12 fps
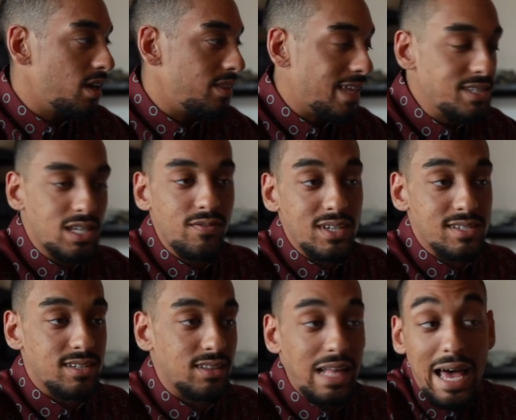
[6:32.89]
And that's giving
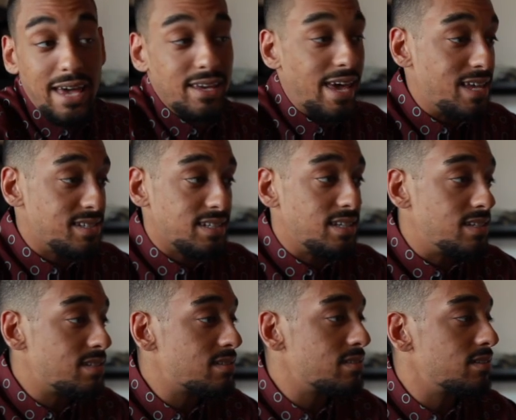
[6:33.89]
us a lot as it
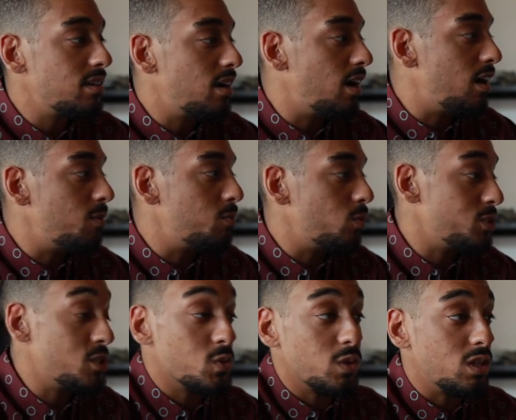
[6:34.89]
is,
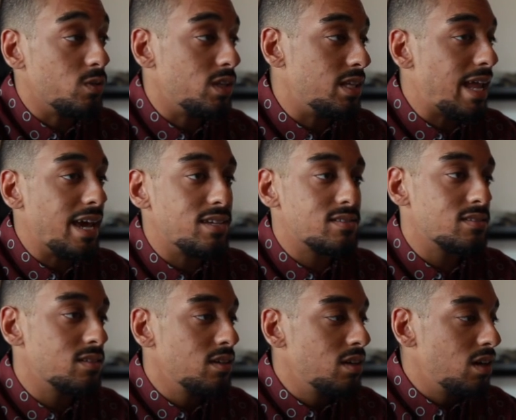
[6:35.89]
which is really, really nice.
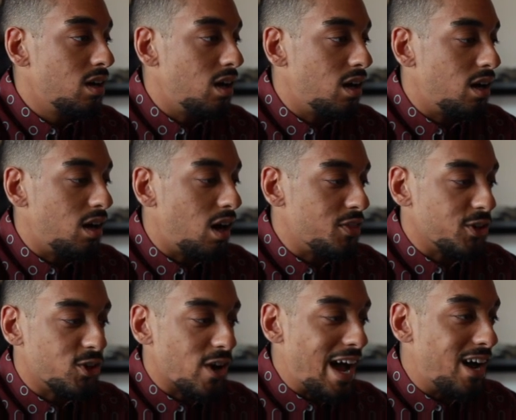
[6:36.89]
On the
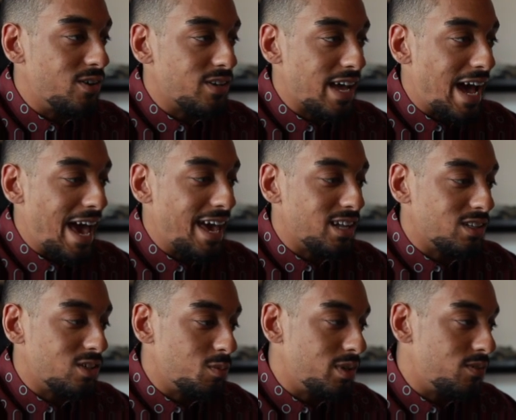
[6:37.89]
ground, I had a
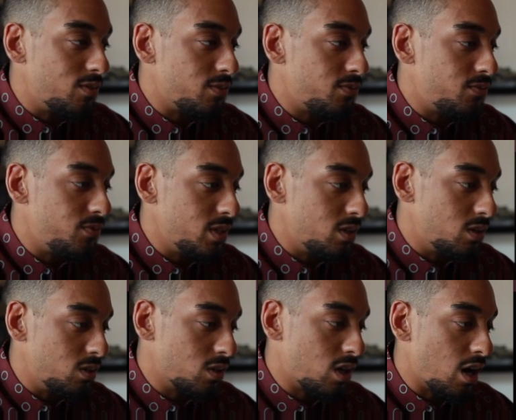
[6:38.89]
little bit of a
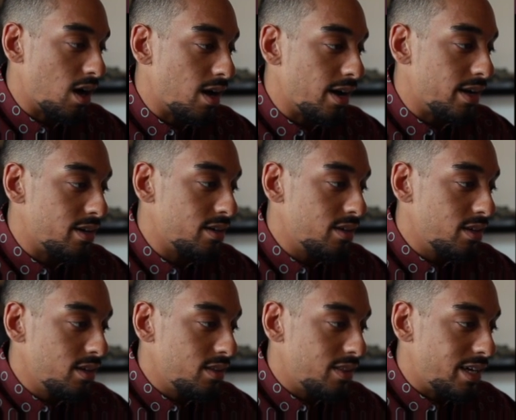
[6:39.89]
fill card
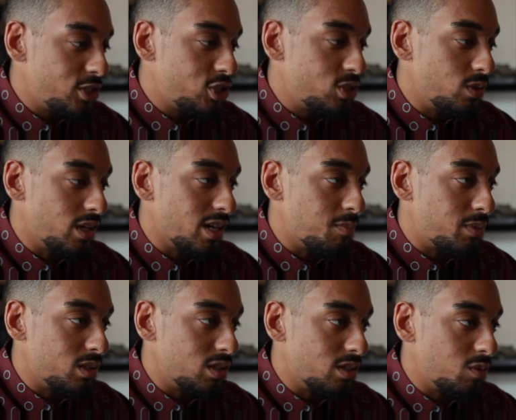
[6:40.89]
that's shooting up a
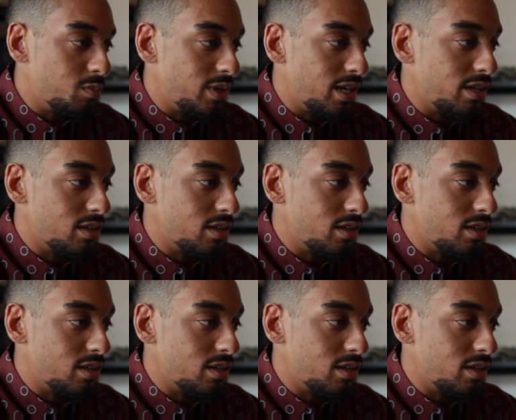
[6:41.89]
little bit